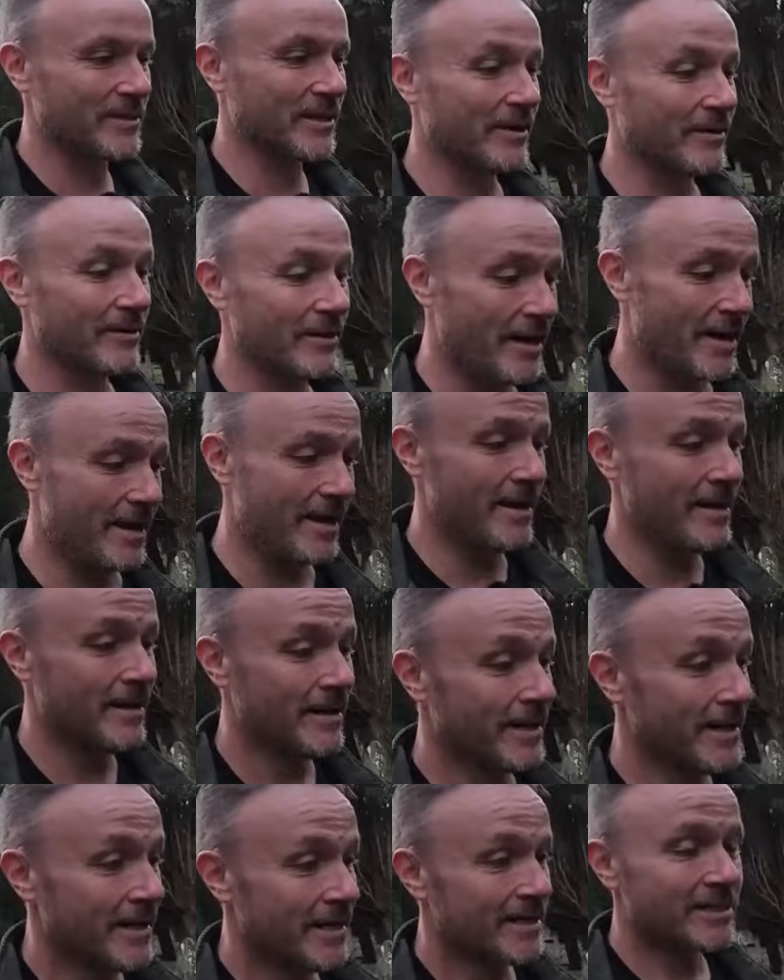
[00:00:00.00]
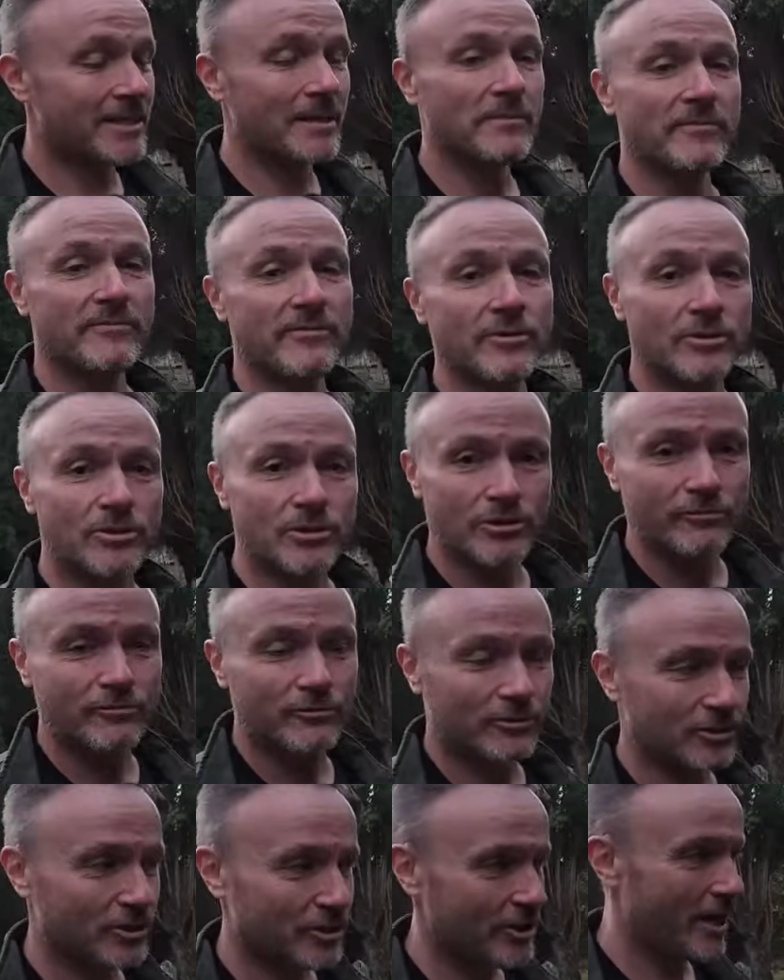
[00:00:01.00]
Now, I hear some of you
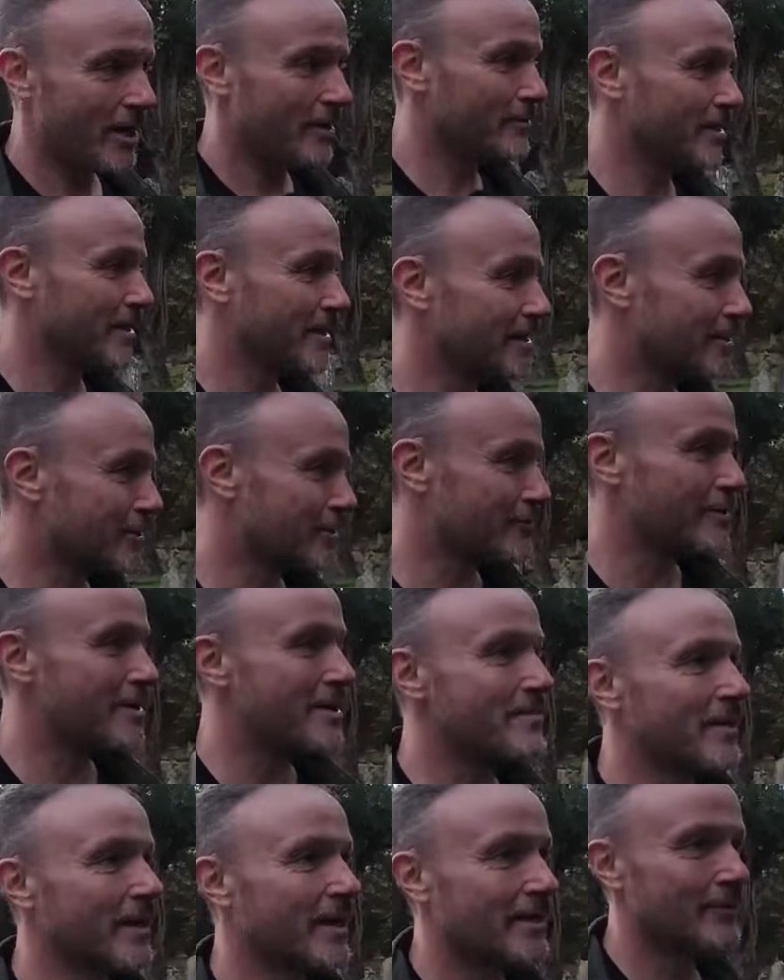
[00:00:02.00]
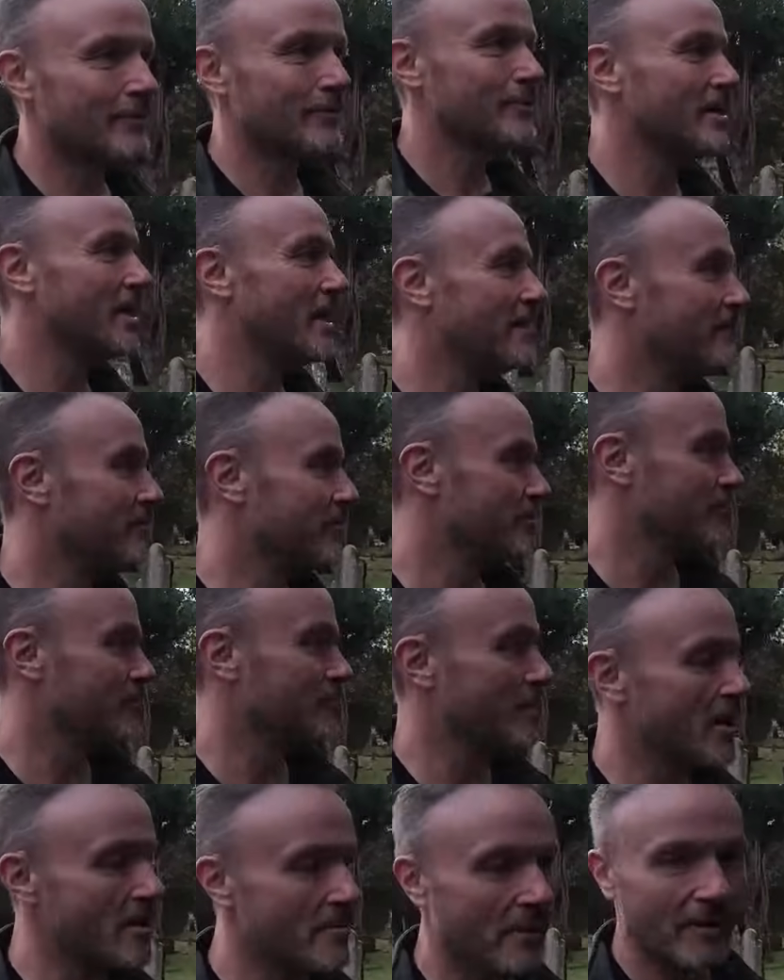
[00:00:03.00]
shouting and screaming at your television or
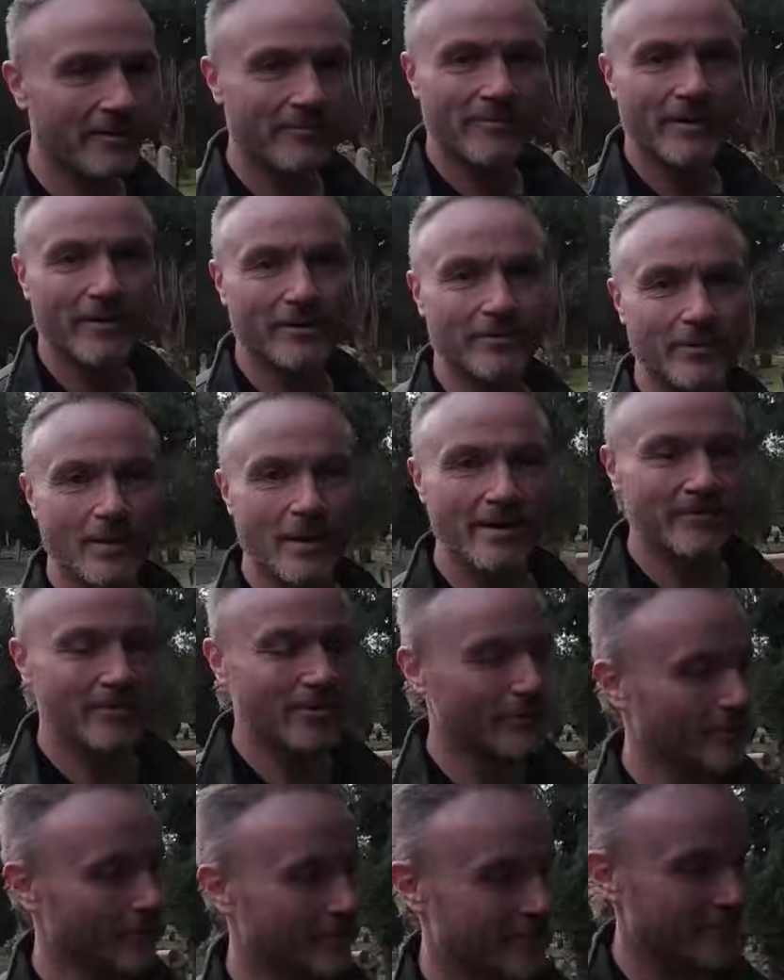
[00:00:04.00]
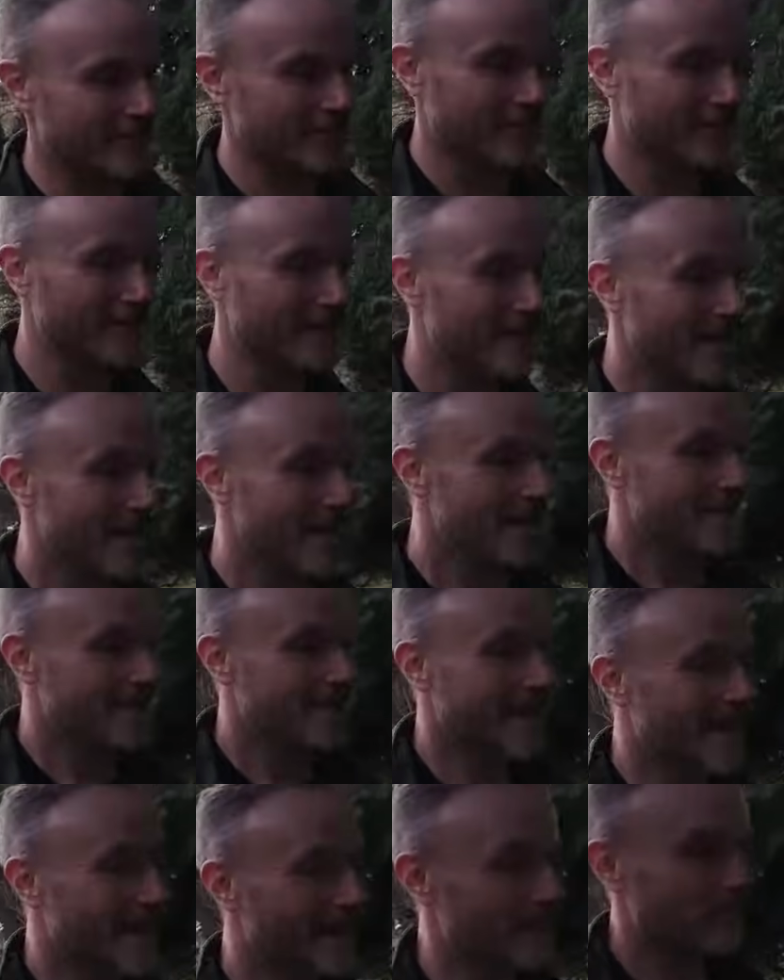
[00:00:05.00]
mobile phone or whatever you're watching this on,
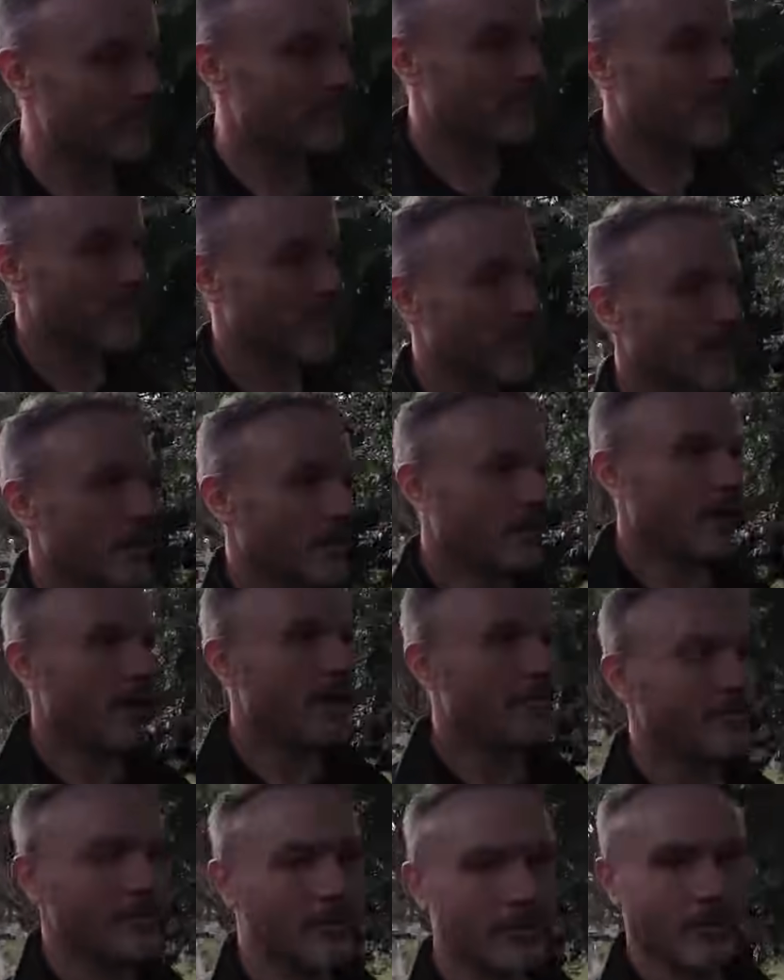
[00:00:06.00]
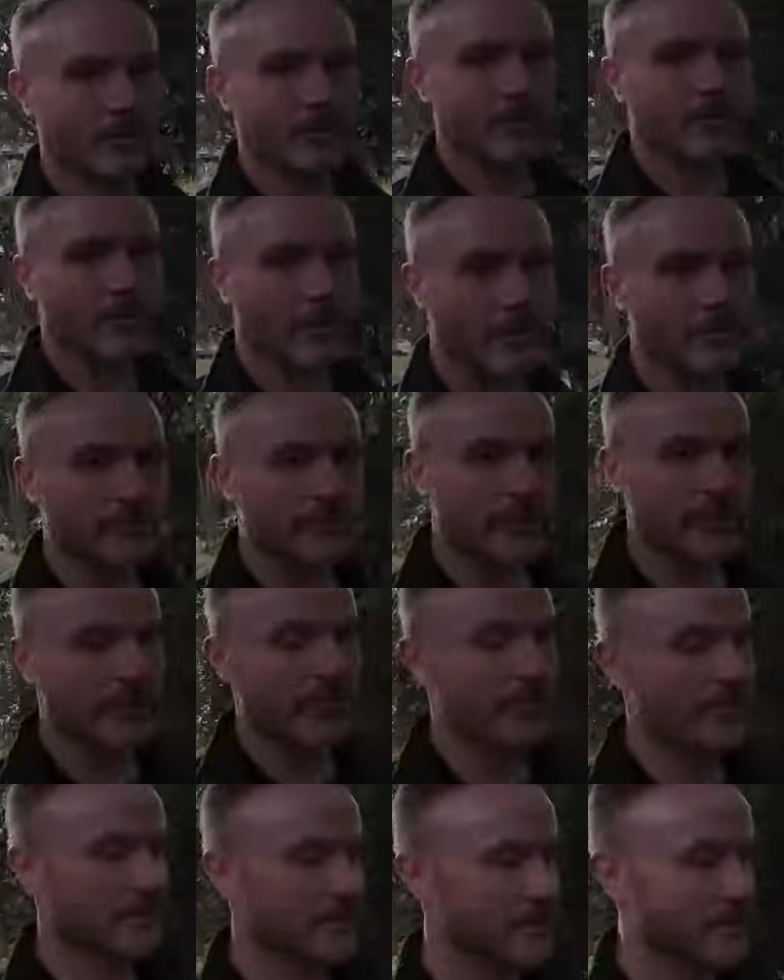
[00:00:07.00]
saying, why haven't you gone to Charles
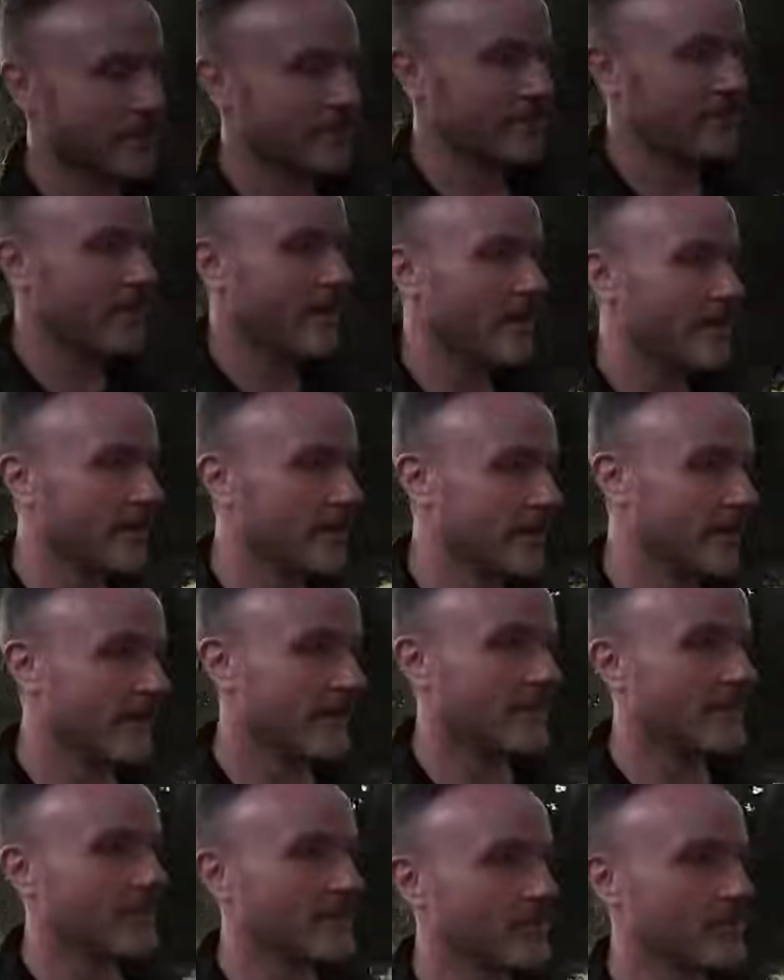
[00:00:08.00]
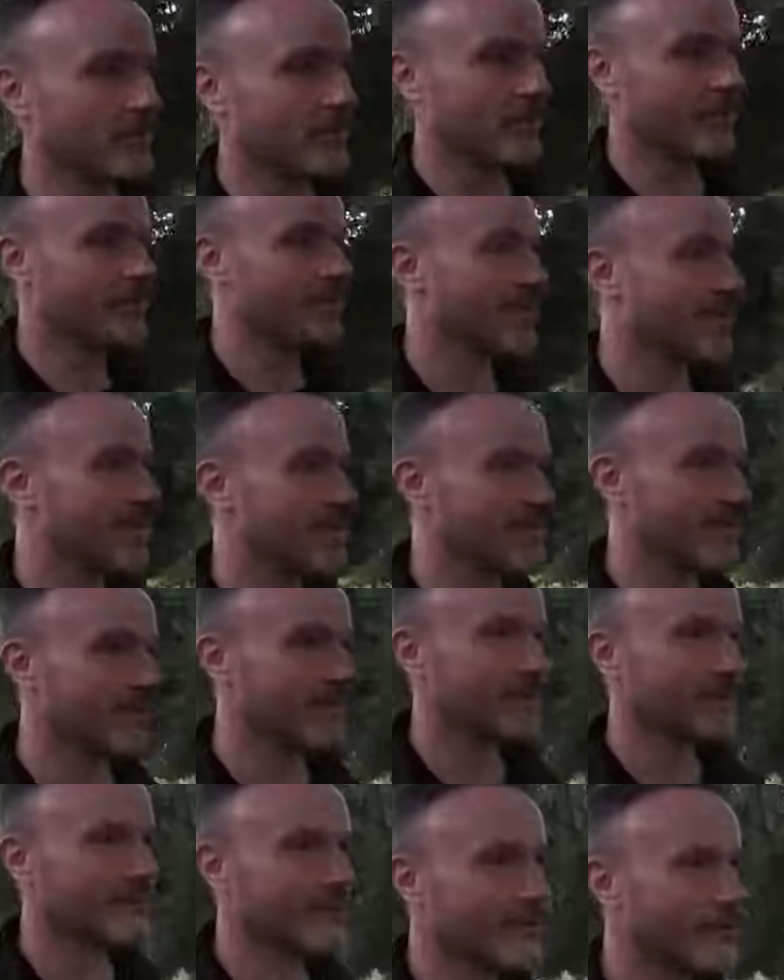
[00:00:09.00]
Dickens? Right, now, of course, Charles Dickens, right,
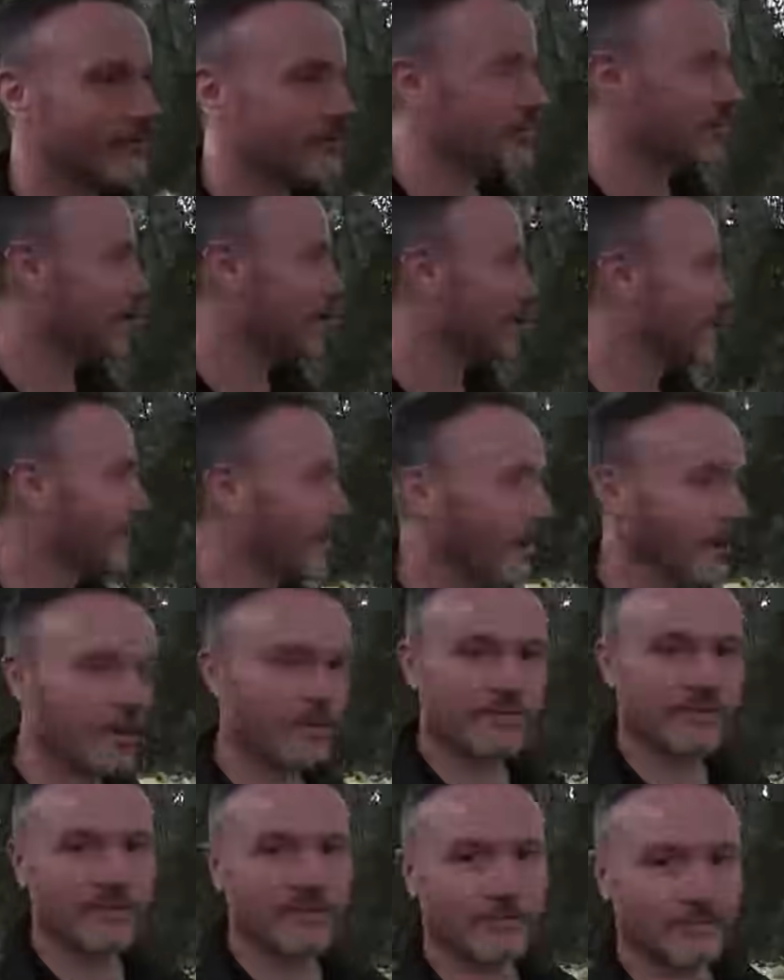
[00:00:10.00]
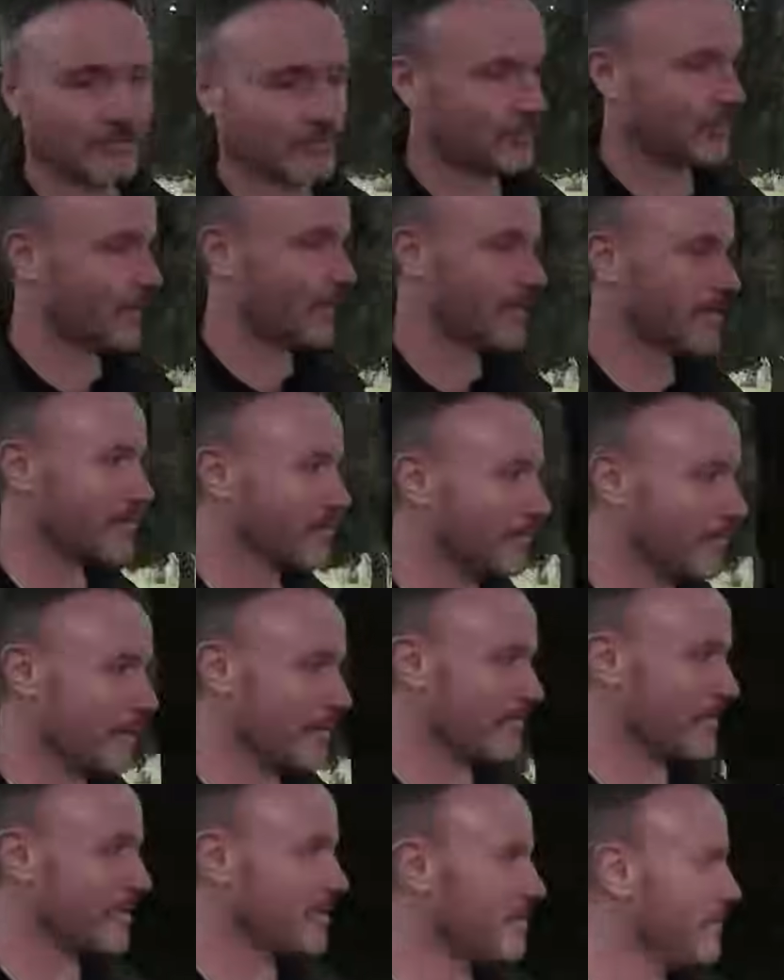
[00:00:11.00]
Scrooge, Oliver Twist and all
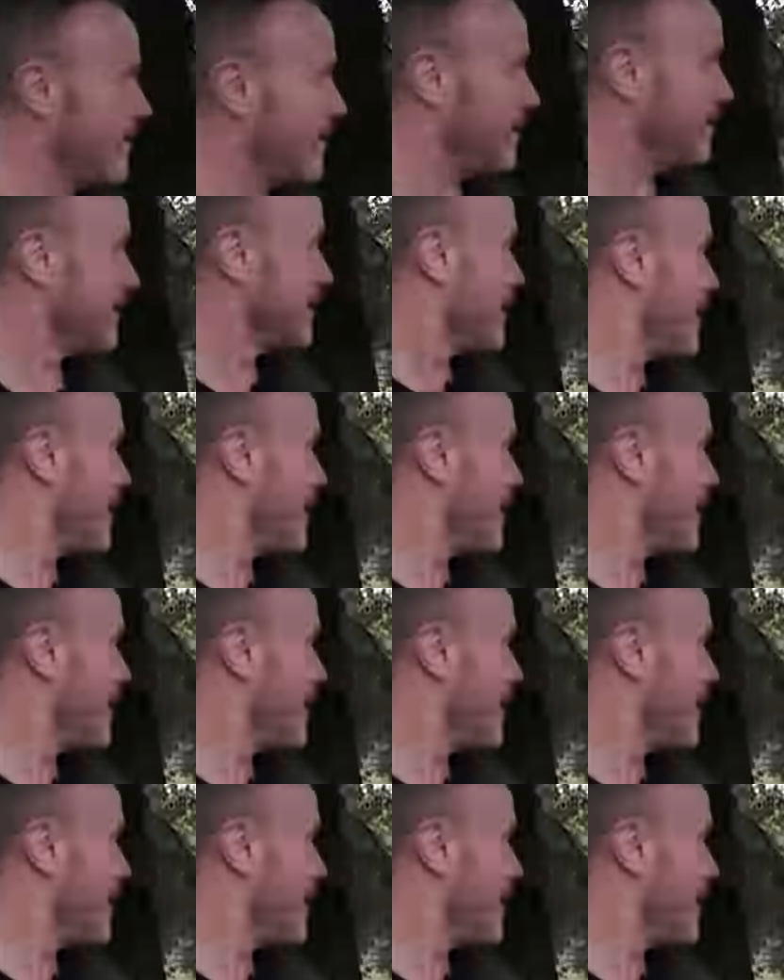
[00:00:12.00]
that rest of it.